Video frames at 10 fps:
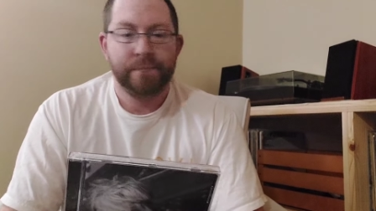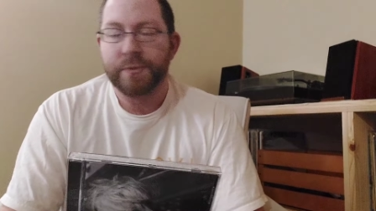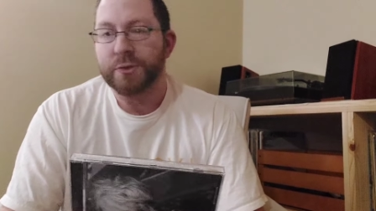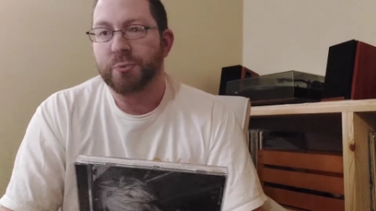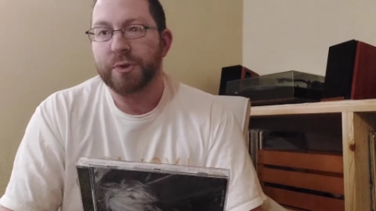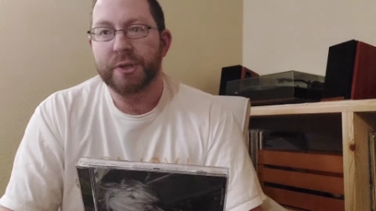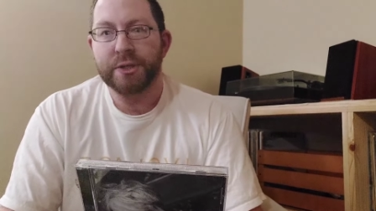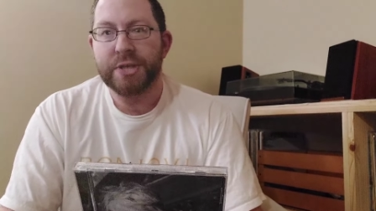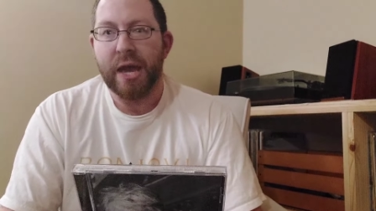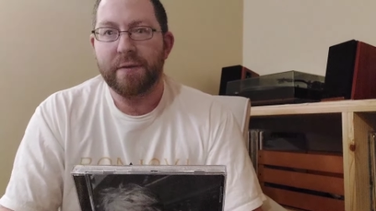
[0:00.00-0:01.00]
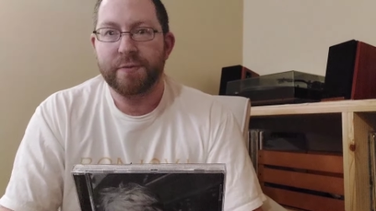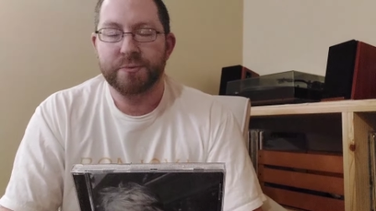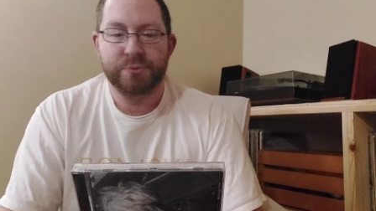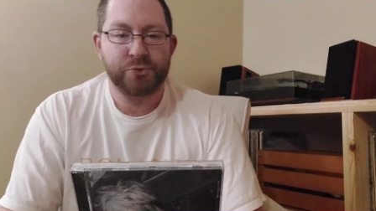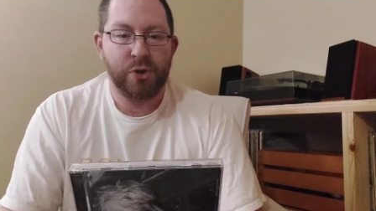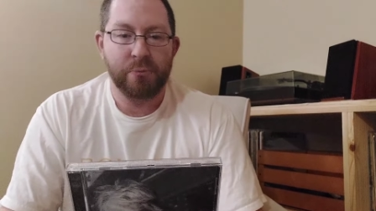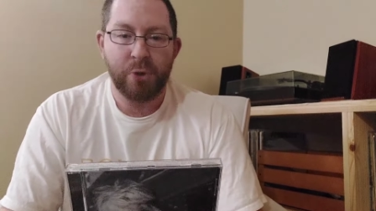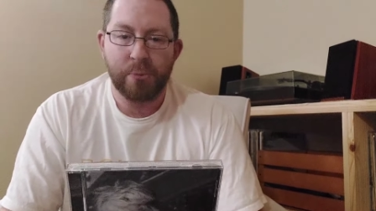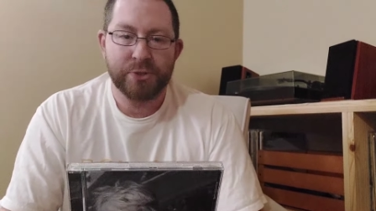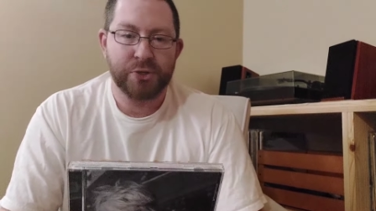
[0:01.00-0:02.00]
This one does have some strong
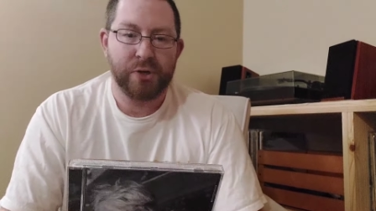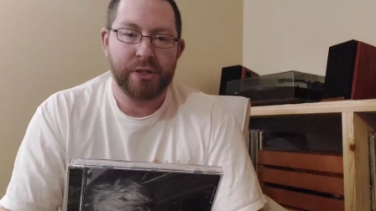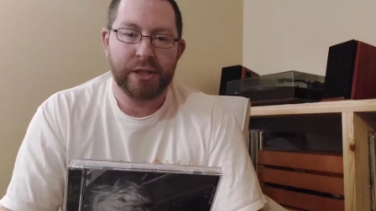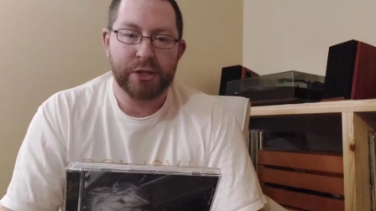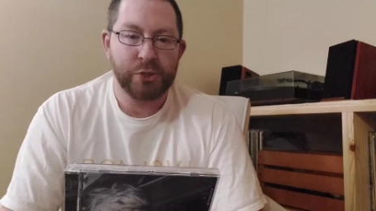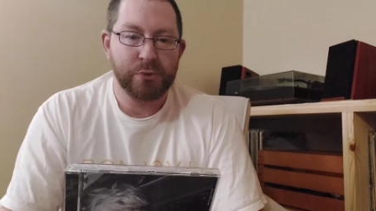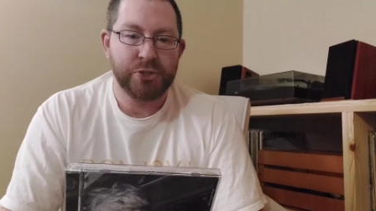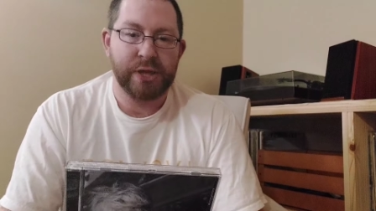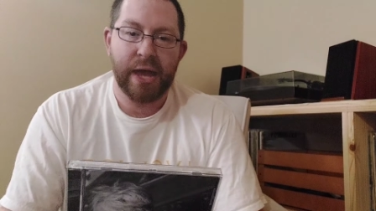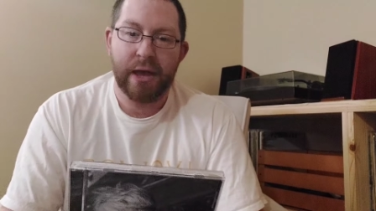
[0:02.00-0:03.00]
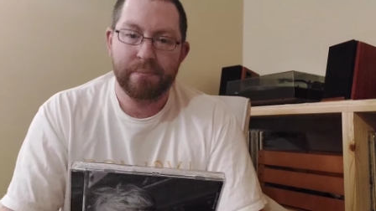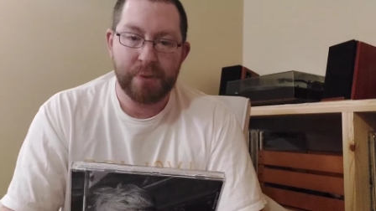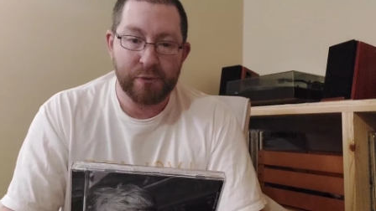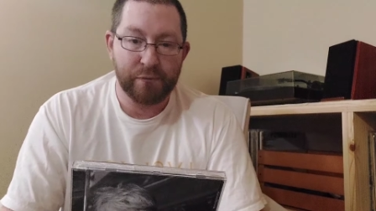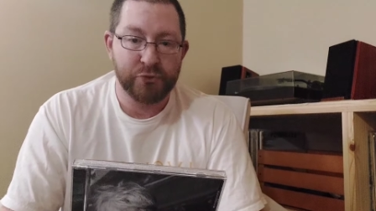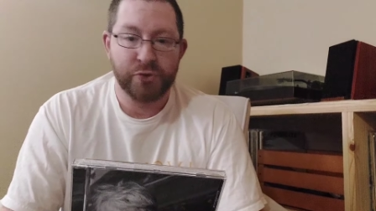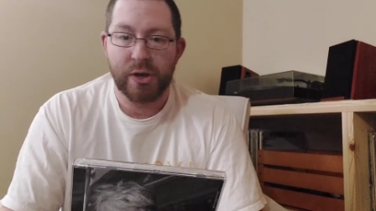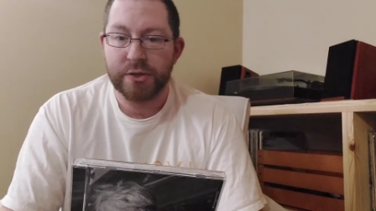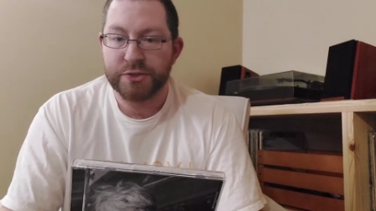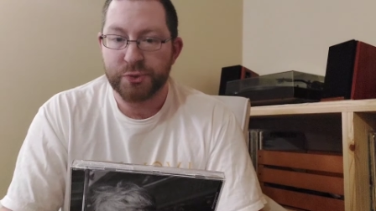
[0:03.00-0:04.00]
moments on it, like Do What You Can, Beautiful
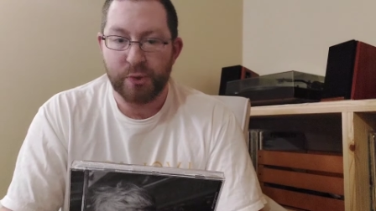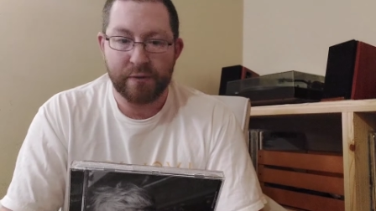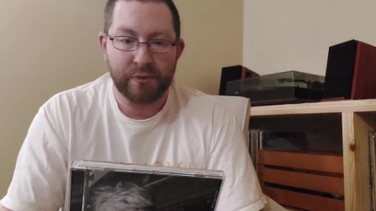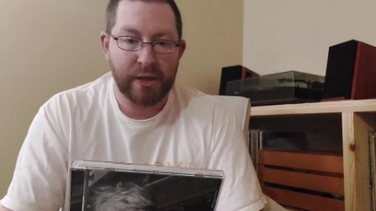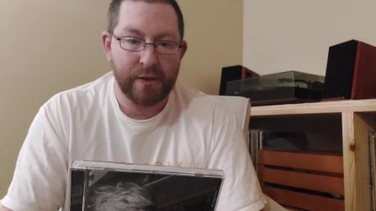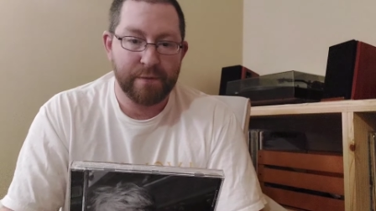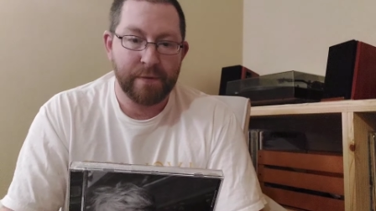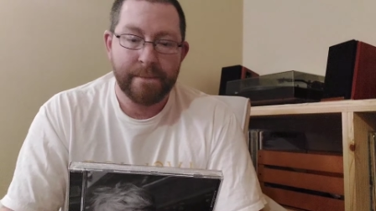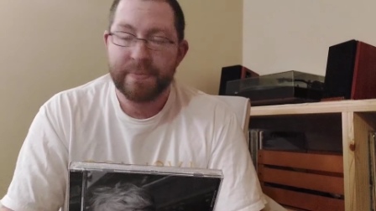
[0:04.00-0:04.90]
Drug, Story of Love,